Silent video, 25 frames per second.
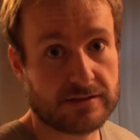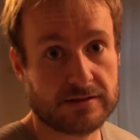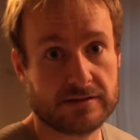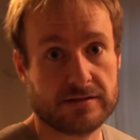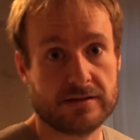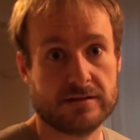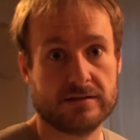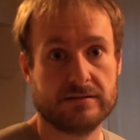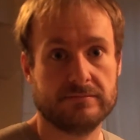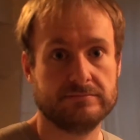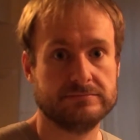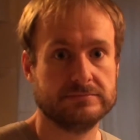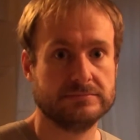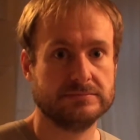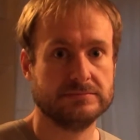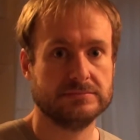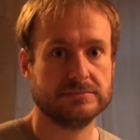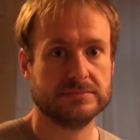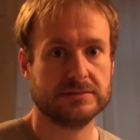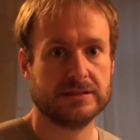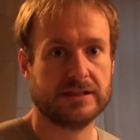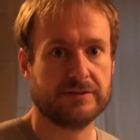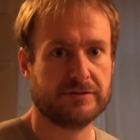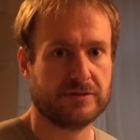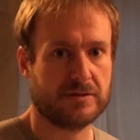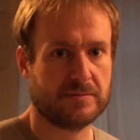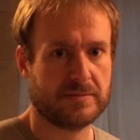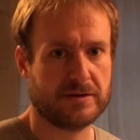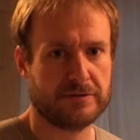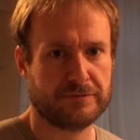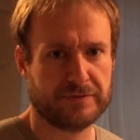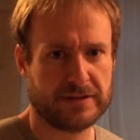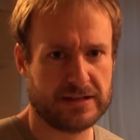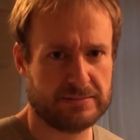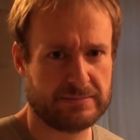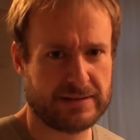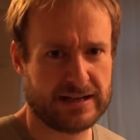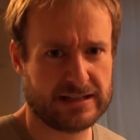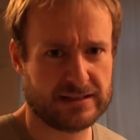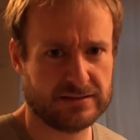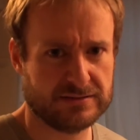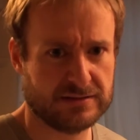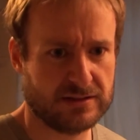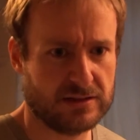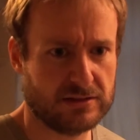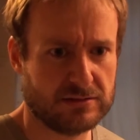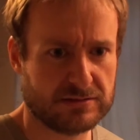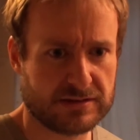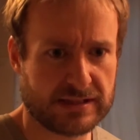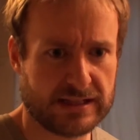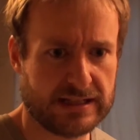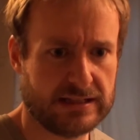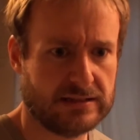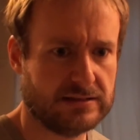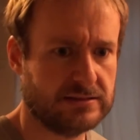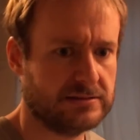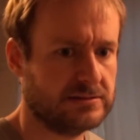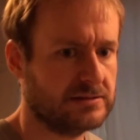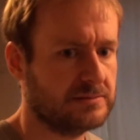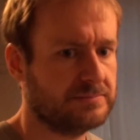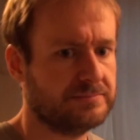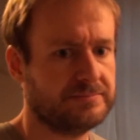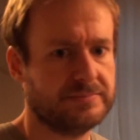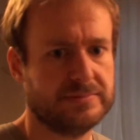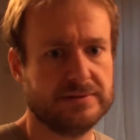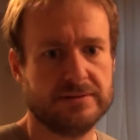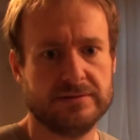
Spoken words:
just to give you a bit of feedback on the hotel and the